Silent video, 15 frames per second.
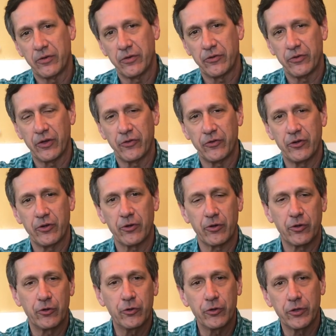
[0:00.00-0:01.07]
says here,
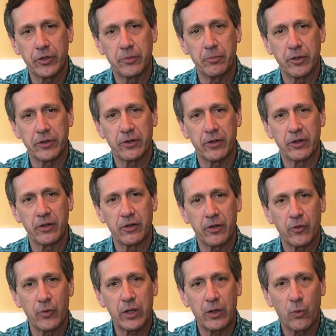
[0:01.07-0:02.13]
good, but the
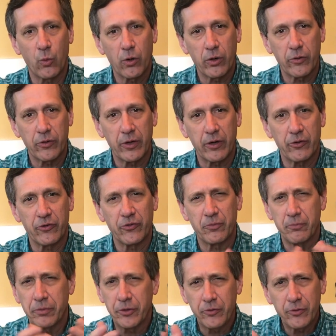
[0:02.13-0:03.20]
Greek word there is
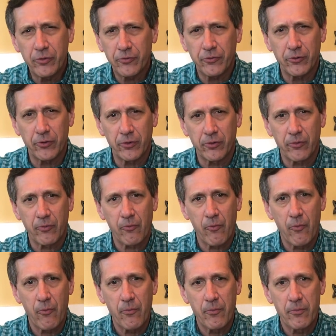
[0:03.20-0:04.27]
beautiful,
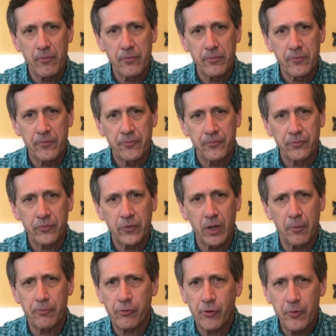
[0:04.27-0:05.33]

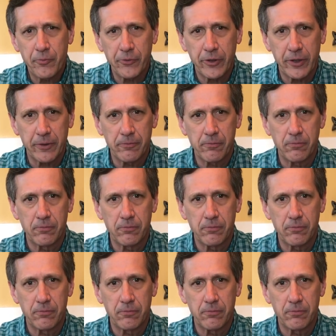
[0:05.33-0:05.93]
appropriate.